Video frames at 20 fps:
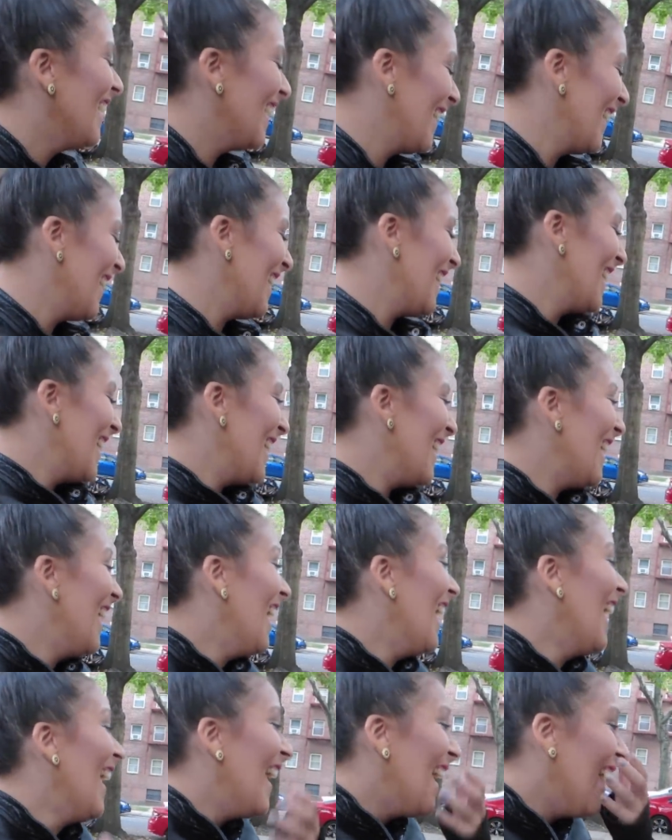Oh my god,
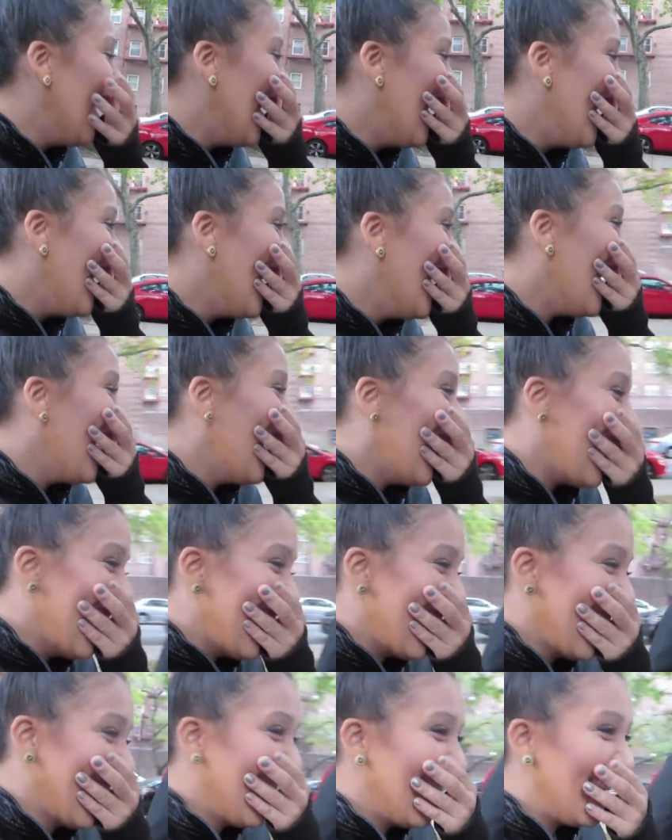it's so bad.
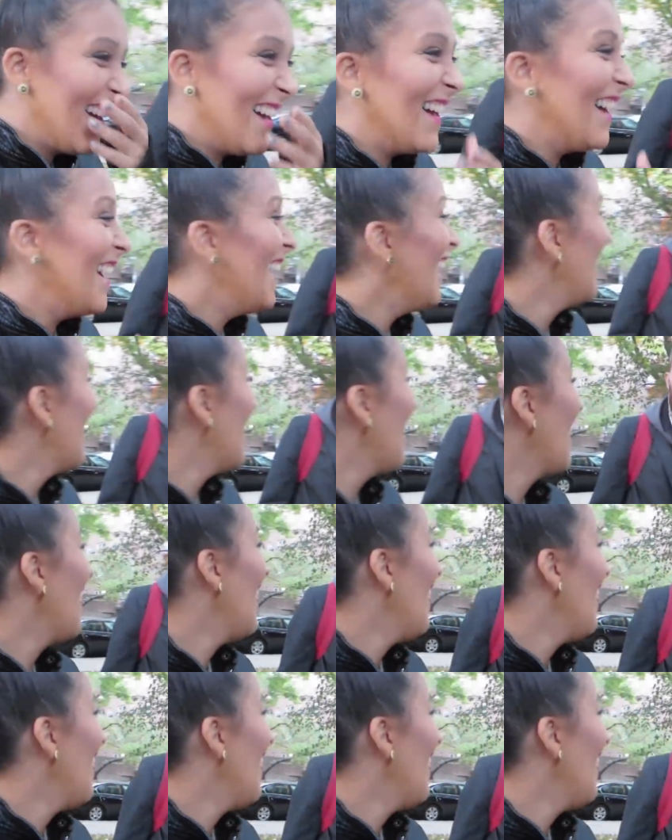You're a Hoover vacuum.